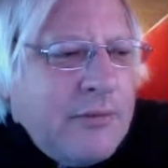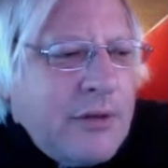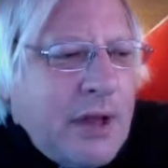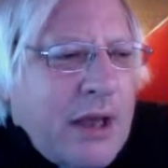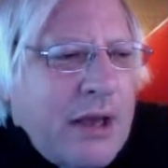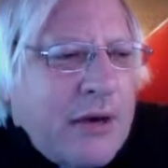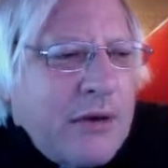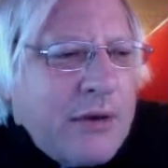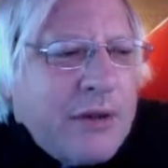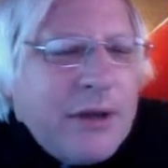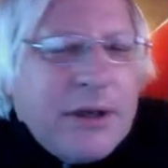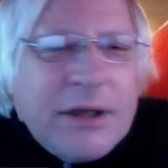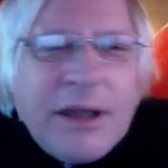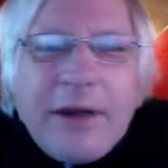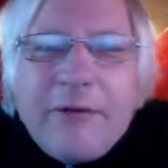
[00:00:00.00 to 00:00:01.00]
I don't
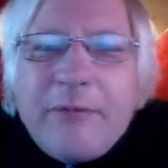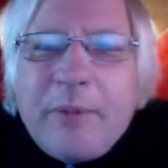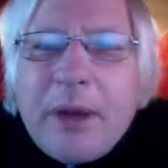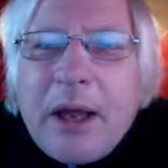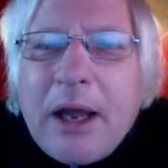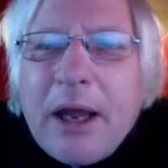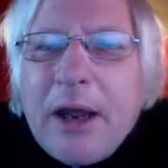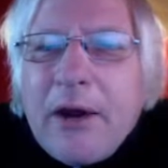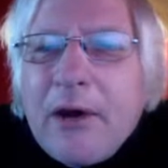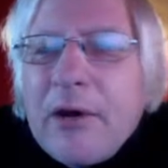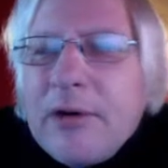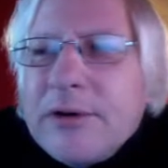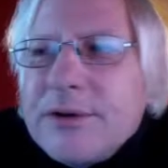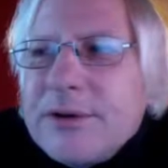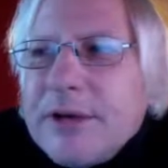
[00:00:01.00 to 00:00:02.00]
think the FBI
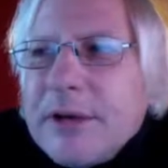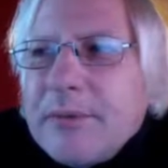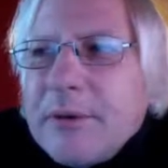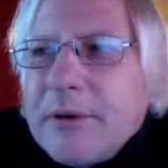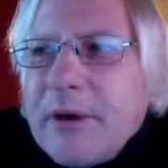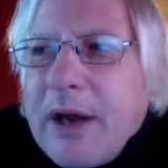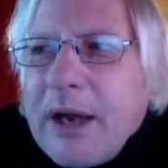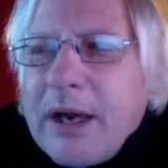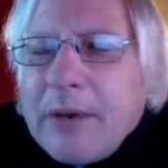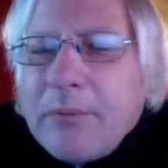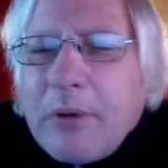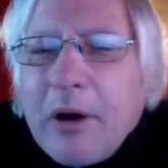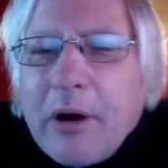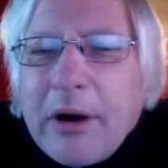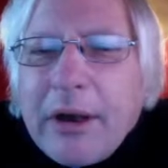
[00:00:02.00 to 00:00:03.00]
owes Democratic
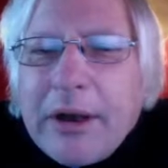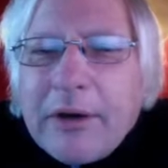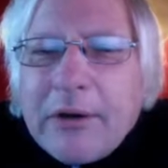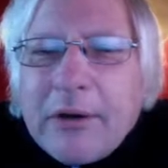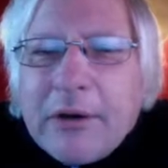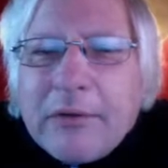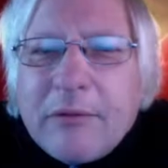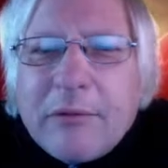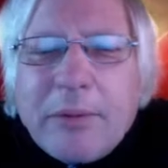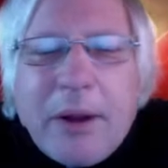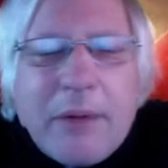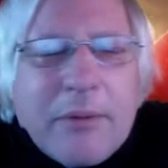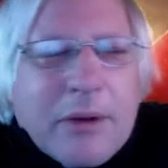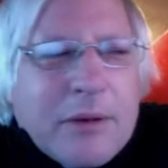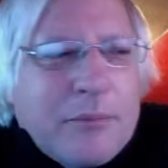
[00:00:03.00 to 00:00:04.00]
Party or
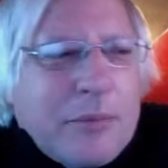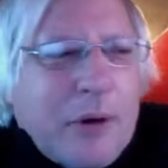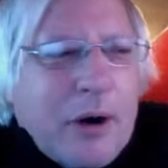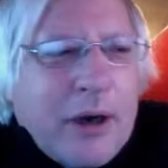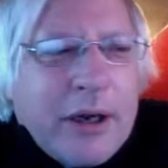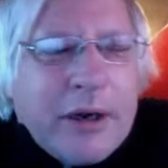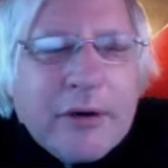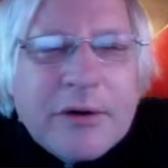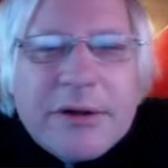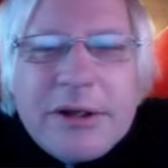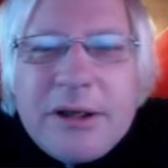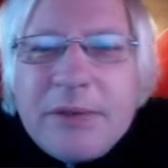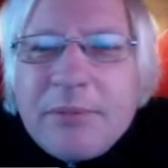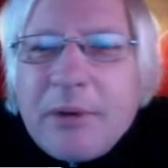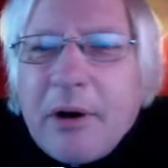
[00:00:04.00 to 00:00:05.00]
Republican Party or
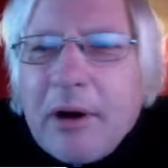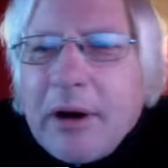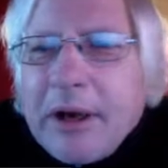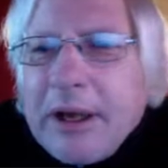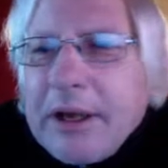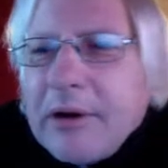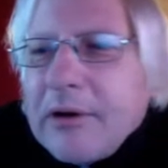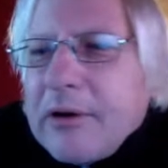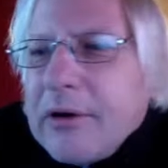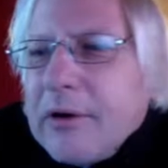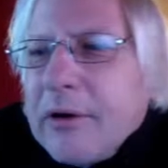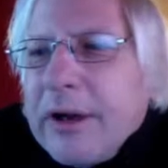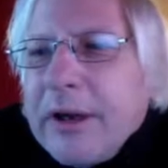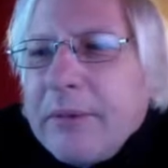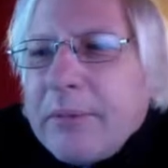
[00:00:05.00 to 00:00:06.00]
Tea Party or
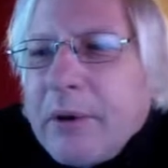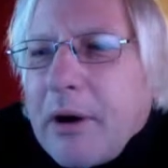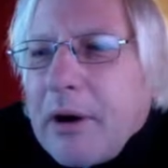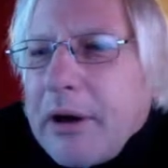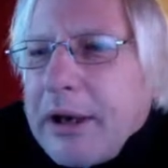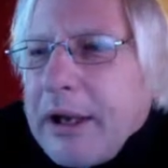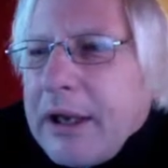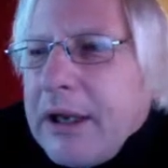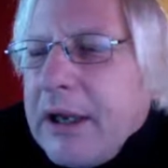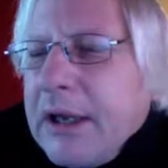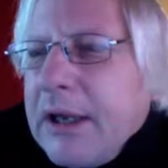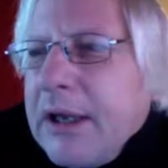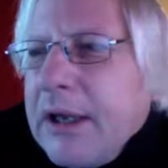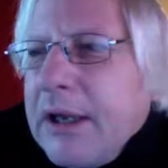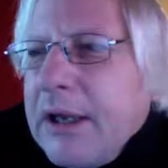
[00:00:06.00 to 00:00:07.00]
Green Party
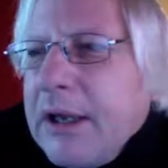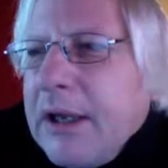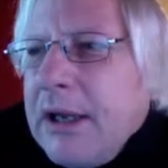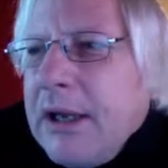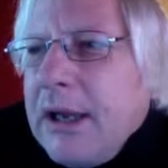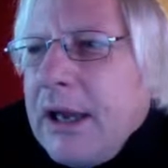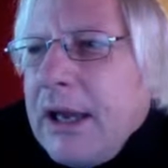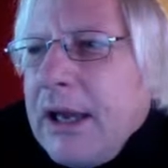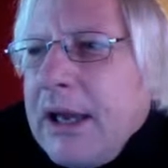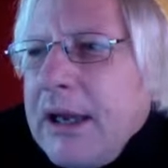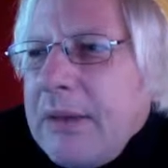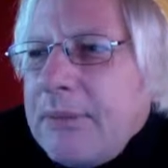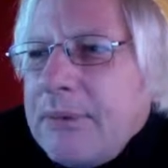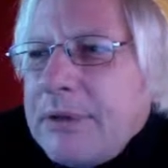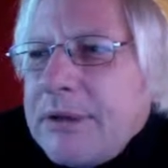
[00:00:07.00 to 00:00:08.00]

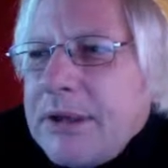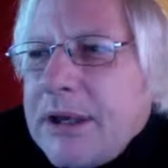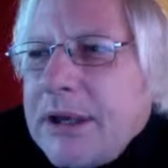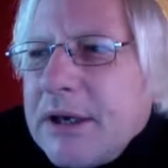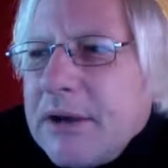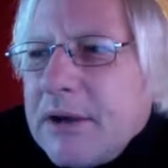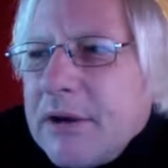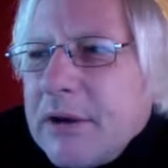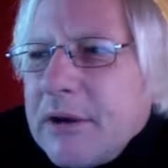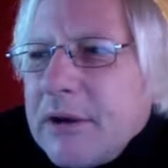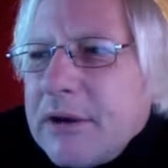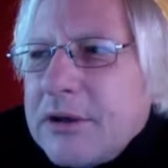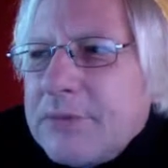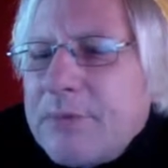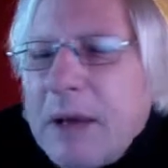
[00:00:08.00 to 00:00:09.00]
any particular
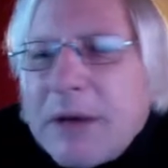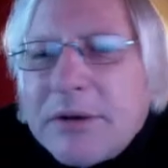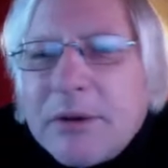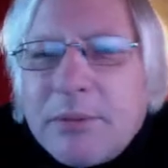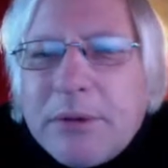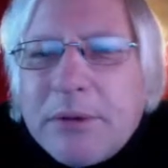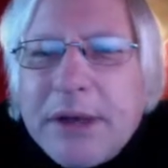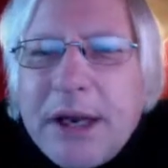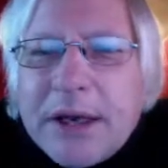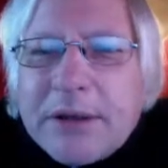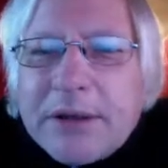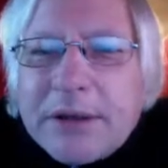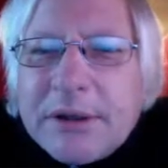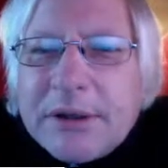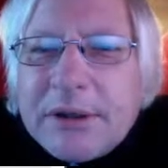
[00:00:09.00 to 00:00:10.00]
special
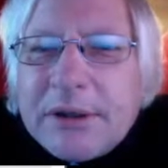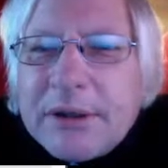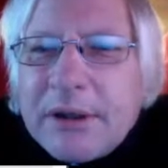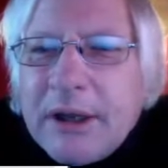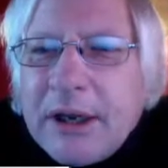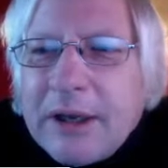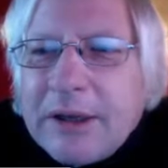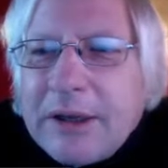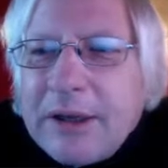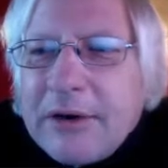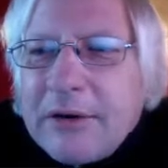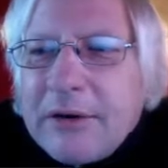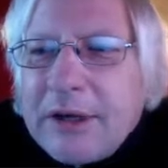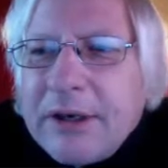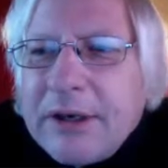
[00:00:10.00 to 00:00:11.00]
protection. Like they
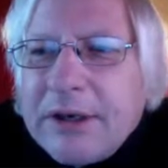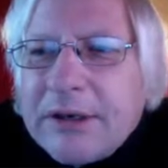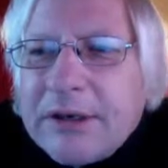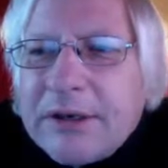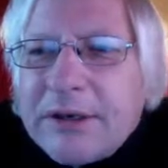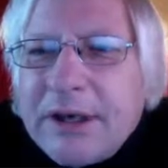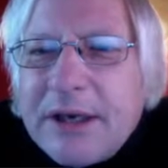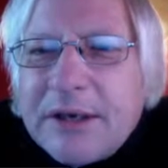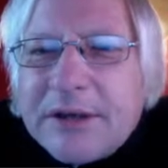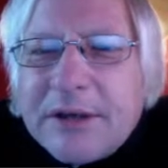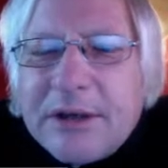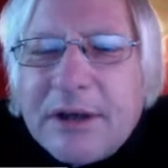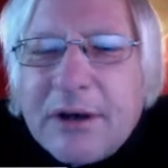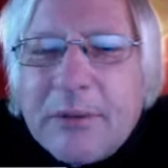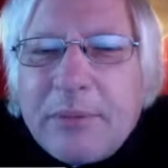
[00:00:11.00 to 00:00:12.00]
don't need to
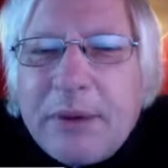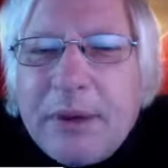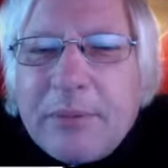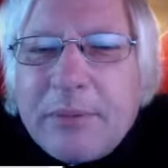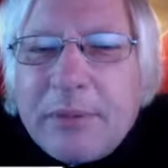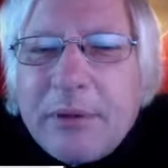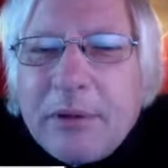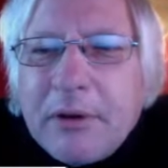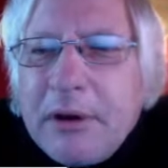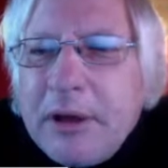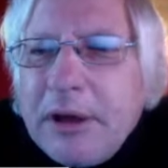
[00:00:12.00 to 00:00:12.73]
station their people